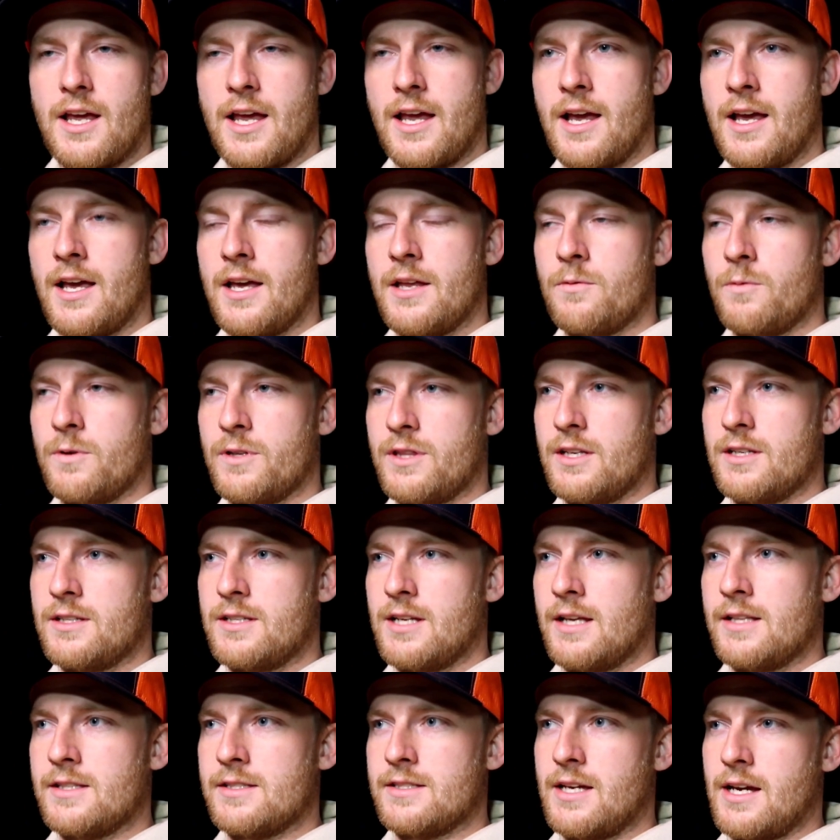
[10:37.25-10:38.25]
and within
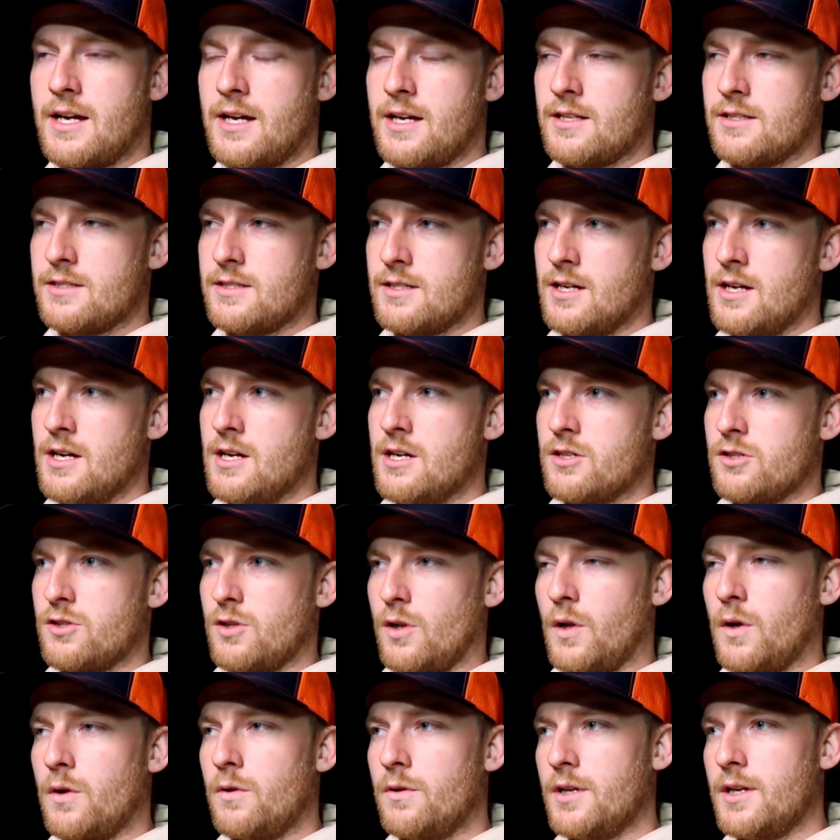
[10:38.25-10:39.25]
10 seconds
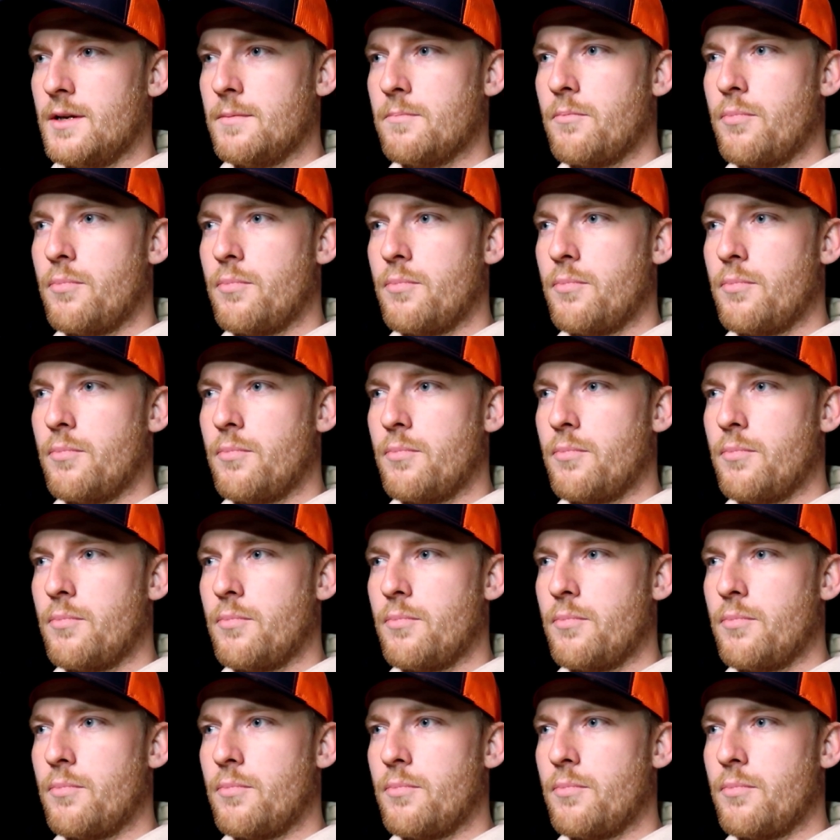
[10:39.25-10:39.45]
slowly